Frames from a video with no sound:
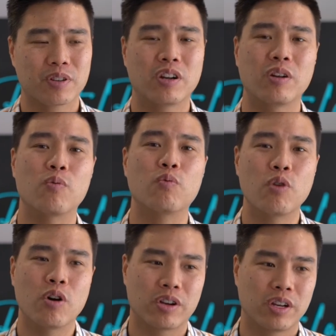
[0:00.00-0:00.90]
of
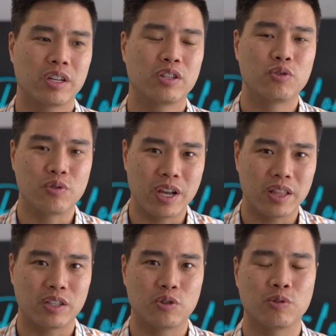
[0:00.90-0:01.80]
work
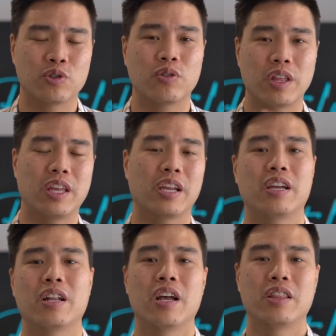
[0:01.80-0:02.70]
together to ensure that they
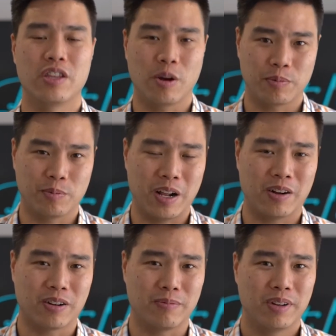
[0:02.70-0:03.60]
get the optimal
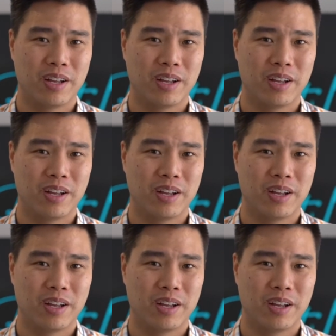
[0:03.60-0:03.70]
outcome.